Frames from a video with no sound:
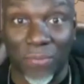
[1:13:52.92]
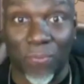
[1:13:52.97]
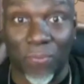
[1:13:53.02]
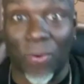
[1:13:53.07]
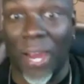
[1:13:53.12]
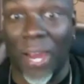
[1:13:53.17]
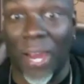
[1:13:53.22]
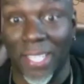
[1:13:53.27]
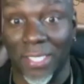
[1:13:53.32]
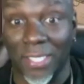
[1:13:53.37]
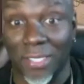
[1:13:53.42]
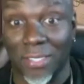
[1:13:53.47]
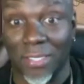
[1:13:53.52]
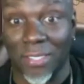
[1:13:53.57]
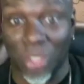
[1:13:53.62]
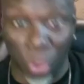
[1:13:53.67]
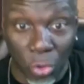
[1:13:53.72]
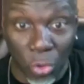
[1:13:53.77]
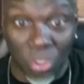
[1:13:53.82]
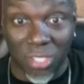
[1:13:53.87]
friends
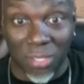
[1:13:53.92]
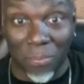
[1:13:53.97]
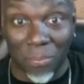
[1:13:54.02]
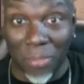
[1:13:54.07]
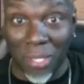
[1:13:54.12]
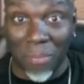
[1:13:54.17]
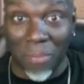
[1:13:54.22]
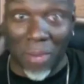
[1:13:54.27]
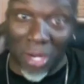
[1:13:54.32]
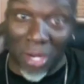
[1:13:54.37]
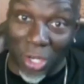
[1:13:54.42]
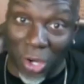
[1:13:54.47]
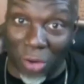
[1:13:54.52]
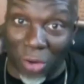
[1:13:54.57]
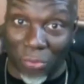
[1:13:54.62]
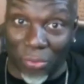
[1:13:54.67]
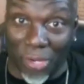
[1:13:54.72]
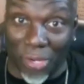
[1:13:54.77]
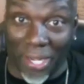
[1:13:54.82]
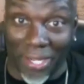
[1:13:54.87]
used to be my
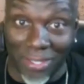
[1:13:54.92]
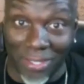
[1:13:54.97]
girlfriend.